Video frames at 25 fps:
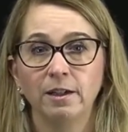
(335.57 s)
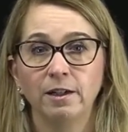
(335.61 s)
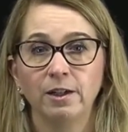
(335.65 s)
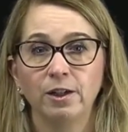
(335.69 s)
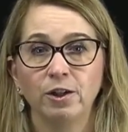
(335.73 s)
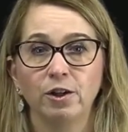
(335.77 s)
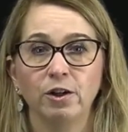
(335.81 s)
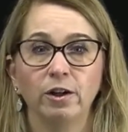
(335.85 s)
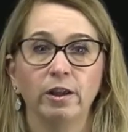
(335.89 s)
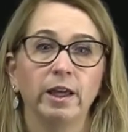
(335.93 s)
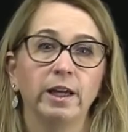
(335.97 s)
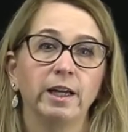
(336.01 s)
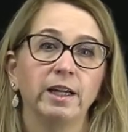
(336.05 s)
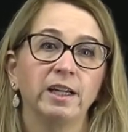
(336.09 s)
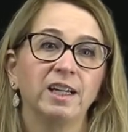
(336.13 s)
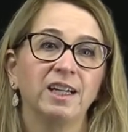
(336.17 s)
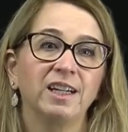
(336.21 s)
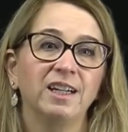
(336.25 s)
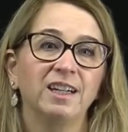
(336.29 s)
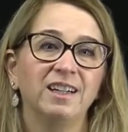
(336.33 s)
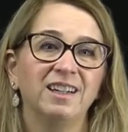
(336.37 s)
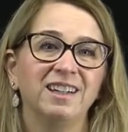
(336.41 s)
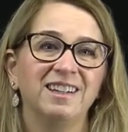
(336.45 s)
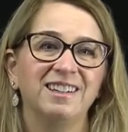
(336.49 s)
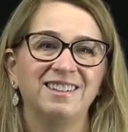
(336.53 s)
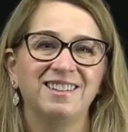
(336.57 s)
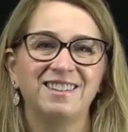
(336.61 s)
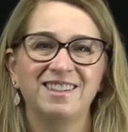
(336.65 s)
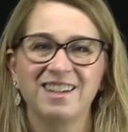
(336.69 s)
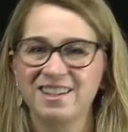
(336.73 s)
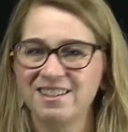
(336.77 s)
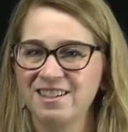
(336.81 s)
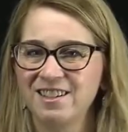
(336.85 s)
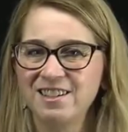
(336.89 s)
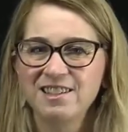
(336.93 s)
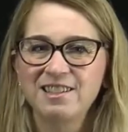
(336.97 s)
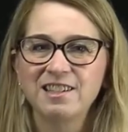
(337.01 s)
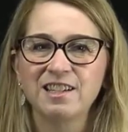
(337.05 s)
You're like, it
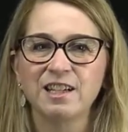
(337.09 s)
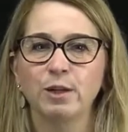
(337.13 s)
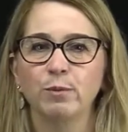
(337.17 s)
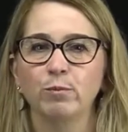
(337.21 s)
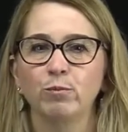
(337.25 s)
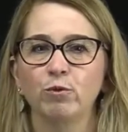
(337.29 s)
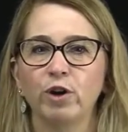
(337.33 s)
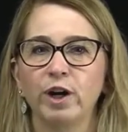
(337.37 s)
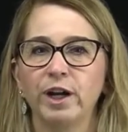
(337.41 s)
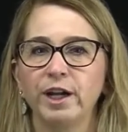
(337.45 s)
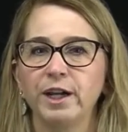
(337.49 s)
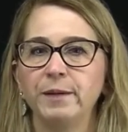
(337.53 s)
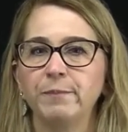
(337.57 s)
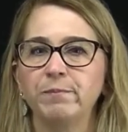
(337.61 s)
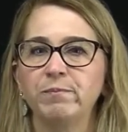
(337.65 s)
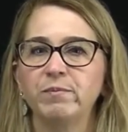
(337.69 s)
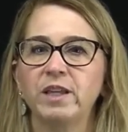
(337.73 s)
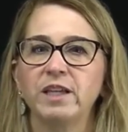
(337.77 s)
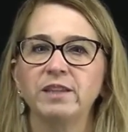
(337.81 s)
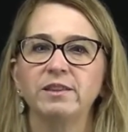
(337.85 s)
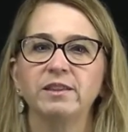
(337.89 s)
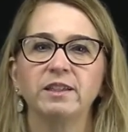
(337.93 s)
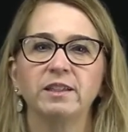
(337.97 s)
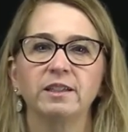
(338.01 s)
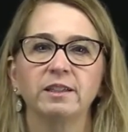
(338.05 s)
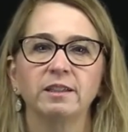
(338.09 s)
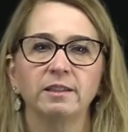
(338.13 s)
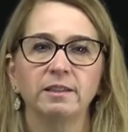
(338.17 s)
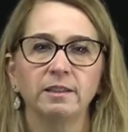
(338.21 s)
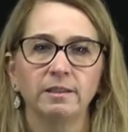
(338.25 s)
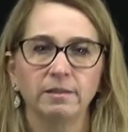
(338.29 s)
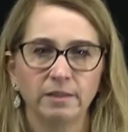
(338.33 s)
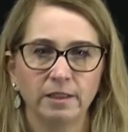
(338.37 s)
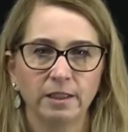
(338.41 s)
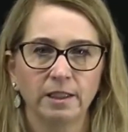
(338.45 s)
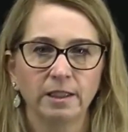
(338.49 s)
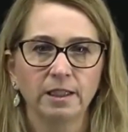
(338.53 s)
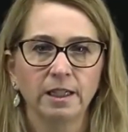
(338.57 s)
doesn't seem right that
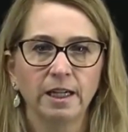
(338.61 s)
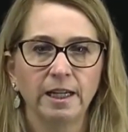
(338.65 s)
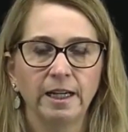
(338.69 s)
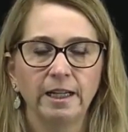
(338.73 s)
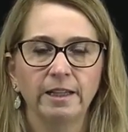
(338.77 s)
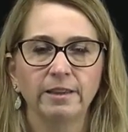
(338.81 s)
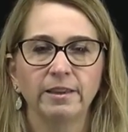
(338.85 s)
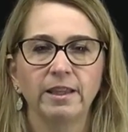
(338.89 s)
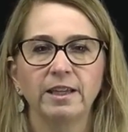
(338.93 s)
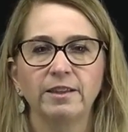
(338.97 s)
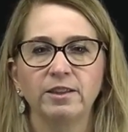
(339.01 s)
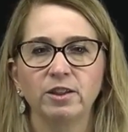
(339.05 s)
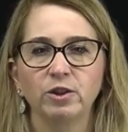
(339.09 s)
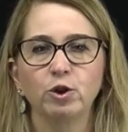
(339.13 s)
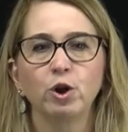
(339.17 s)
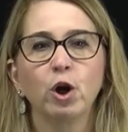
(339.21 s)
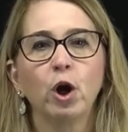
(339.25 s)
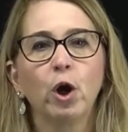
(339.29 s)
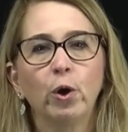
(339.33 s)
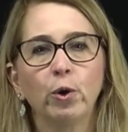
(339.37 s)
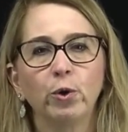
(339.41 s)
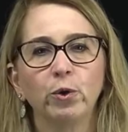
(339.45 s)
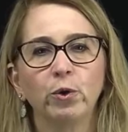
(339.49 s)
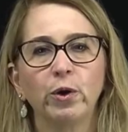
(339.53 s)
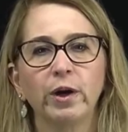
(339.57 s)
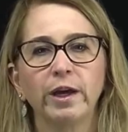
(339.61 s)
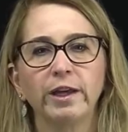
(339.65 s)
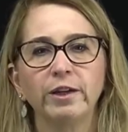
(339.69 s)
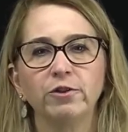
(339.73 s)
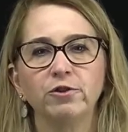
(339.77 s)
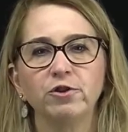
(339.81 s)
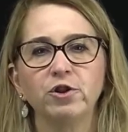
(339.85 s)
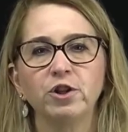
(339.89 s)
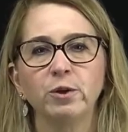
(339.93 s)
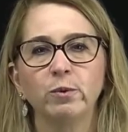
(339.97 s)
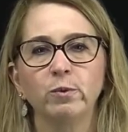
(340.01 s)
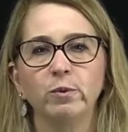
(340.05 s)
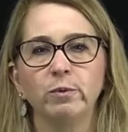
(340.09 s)
the total
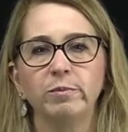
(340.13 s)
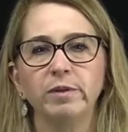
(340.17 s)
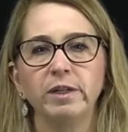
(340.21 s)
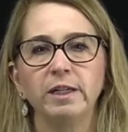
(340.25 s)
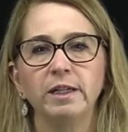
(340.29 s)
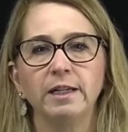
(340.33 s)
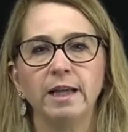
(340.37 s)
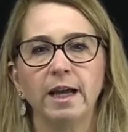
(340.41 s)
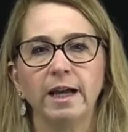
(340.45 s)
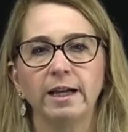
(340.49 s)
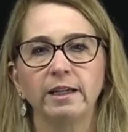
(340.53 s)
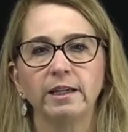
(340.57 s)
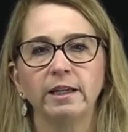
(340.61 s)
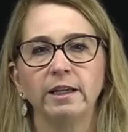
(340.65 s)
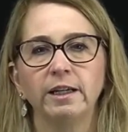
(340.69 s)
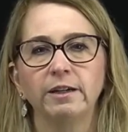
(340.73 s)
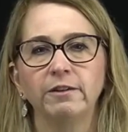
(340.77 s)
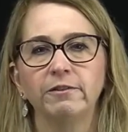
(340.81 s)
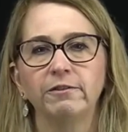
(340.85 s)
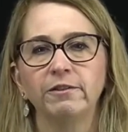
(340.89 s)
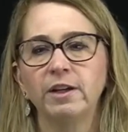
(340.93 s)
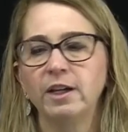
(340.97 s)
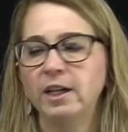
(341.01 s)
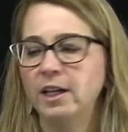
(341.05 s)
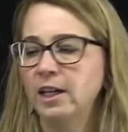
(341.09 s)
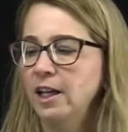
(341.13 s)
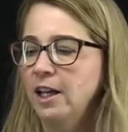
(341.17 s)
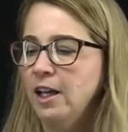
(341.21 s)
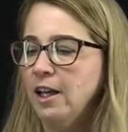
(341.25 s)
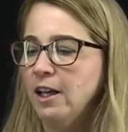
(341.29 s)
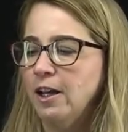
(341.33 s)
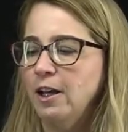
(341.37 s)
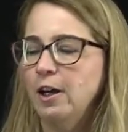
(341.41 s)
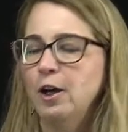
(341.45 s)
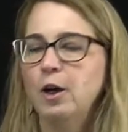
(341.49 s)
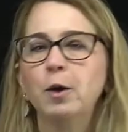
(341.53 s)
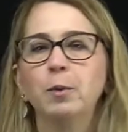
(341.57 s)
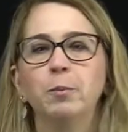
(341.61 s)
energy would be negative,
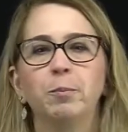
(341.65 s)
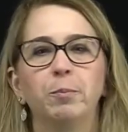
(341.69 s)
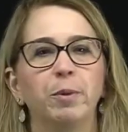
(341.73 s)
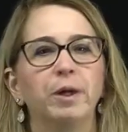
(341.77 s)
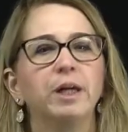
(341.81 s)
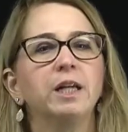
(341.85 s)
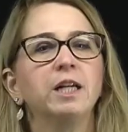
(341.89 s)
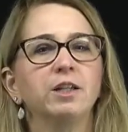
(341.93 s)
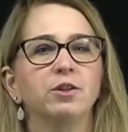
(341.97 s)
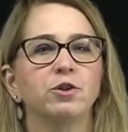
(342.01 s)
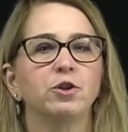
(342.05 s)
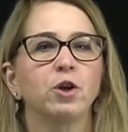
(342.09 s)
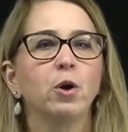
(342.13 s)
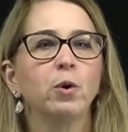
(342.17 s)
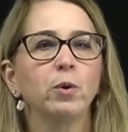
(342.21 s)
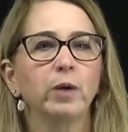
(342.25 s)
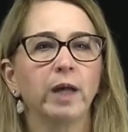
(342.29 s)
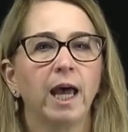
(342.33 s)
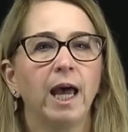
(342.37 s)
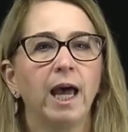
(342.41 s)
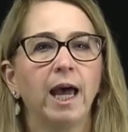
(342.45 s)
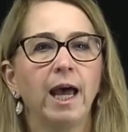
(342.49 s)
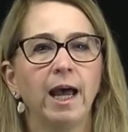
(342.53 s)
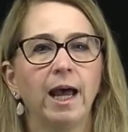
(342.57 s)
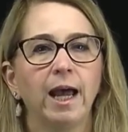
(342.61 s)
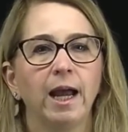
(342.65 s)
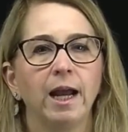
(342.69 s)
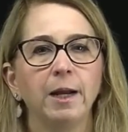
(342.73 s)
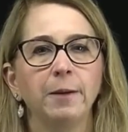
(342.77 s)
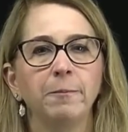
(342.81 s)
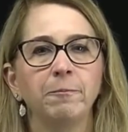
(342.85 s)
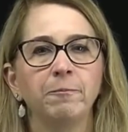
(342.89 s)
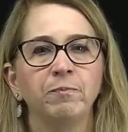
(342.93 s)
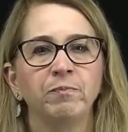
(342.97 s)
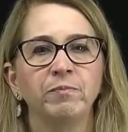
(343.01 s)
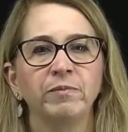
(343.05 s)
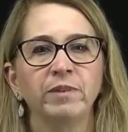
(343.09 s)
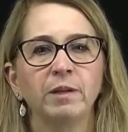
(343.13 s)
but it's okay,
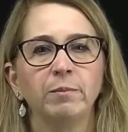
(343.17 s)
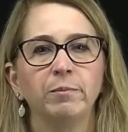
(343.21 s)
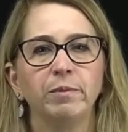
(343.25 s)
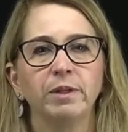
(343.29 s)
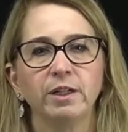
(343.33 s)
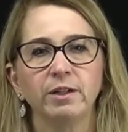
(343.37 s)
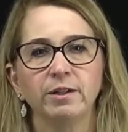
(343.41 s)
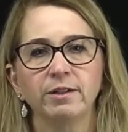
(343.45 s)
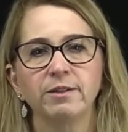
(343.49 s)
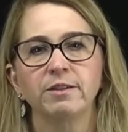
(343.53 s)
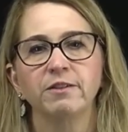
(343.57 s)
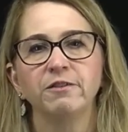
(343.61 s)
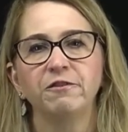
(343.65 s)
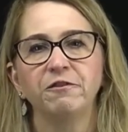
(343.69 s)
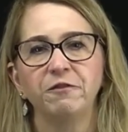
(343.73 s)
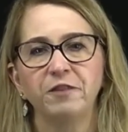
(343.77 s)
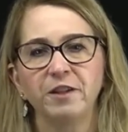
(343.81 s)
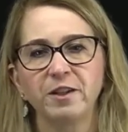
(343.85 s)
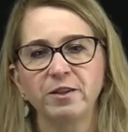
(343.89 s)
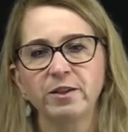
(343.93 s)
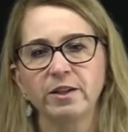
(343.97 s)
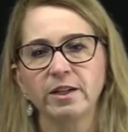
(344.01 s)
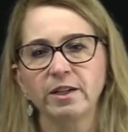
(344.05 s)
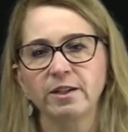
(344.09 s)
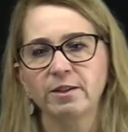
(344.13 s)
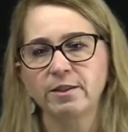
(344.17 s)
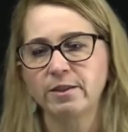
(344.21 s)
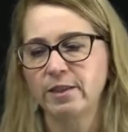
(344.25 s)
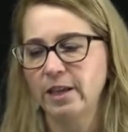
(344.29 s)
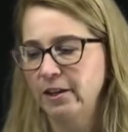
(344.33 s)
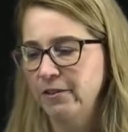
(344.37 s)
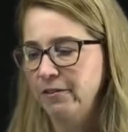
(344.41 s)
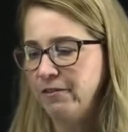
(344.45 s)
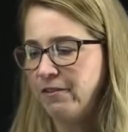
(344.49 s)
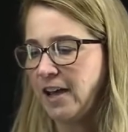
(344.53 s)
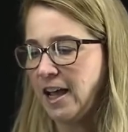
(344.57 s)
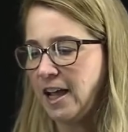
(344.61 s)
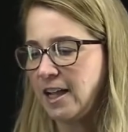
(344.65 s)
because in physics, the
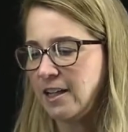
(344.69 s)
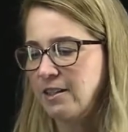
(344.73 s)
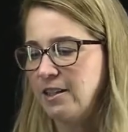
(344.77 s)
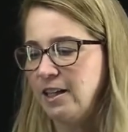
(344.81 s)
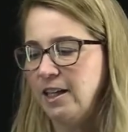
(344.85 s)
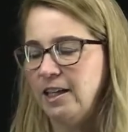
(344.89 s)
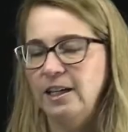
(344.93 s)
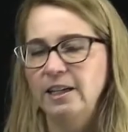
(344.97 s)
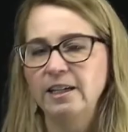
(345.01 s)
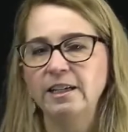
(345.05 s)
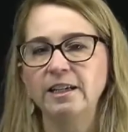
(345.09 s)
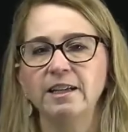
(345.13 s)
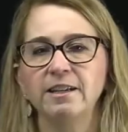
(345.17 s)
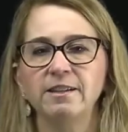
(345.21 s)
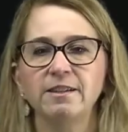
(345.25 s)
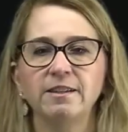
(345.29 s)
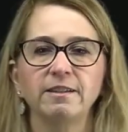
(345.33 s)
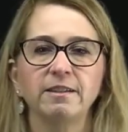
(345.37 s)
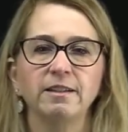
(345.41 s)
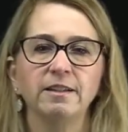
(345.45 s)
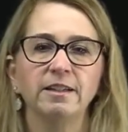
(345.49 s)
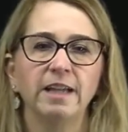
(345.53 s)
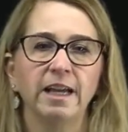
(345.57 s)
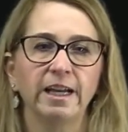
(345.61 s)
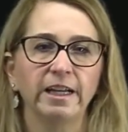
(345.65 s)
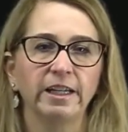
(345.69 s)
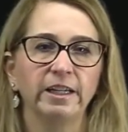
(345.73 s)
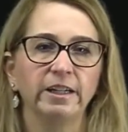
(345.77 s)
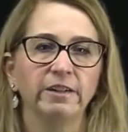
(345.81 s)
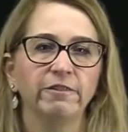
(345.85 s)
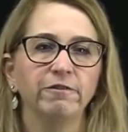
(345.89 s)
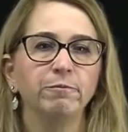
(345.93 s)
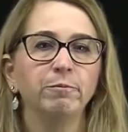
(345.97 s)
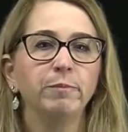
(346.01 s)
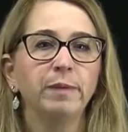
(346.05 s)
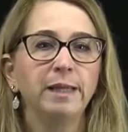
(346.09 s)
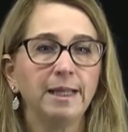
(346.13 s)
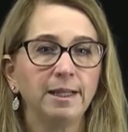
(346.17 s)
fact that it is negative
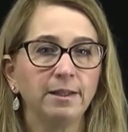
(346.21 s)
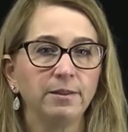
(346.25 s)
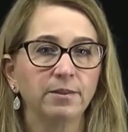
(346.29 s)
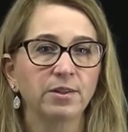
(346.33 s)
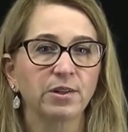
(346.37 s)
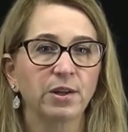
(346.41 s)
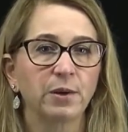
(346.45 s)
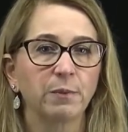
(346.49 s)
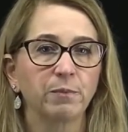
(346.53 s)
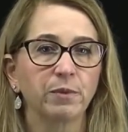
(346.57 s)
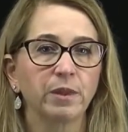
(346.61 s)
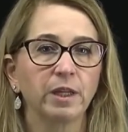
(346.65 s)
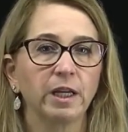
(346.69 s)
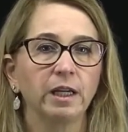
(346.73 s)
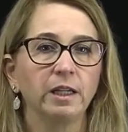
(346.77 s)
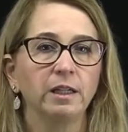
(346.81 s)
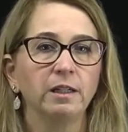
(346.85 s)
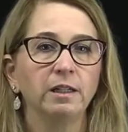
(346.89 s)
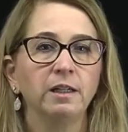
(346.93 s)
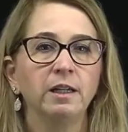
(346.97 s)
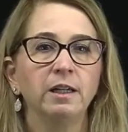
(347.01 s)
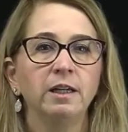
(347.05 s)
means something.